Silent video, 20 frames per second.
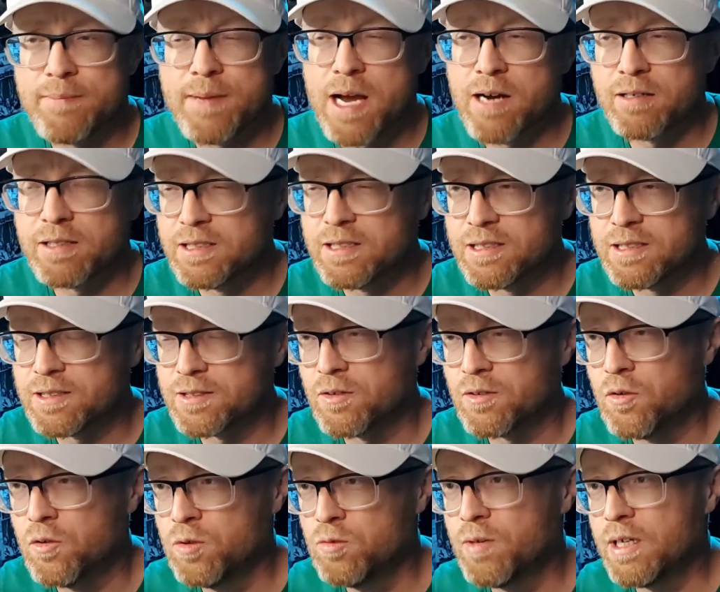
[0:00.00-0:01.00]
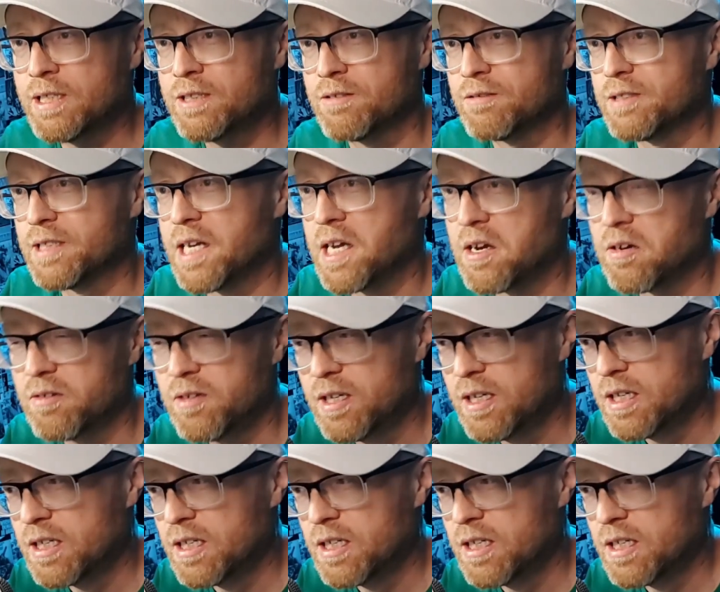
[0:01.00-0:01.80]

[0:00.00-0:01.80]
out in this old western town.